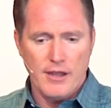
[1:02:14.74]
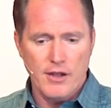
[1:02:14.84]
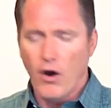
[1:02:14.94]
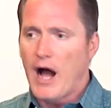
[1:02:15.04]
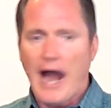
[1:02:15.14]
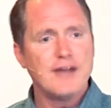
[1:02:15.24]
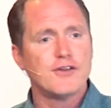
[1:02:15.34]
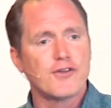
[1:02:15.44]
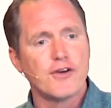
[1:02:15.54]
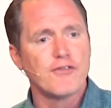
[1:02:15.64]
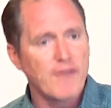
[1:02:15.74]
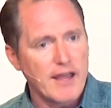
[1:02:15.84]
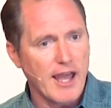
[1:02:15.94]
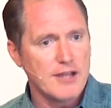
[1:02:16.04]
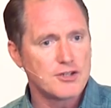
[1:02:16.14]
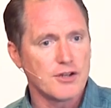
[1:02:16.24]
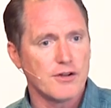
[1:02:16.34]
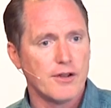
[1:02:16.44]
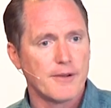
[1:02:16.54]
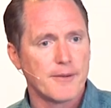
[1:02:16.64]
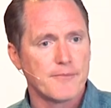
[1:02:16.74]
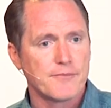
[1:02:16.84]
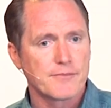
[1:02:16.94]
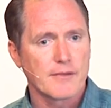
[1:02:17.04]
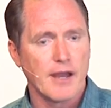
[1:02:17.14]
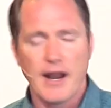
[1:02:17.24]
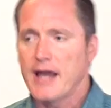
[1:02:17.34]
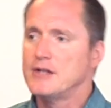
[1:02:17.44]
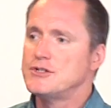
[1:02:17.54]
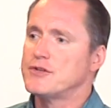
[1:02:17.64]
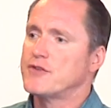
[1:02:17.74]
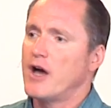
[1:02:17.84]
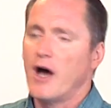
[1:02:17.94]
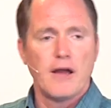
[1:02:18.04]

you know, I deserve a vacation, and I can just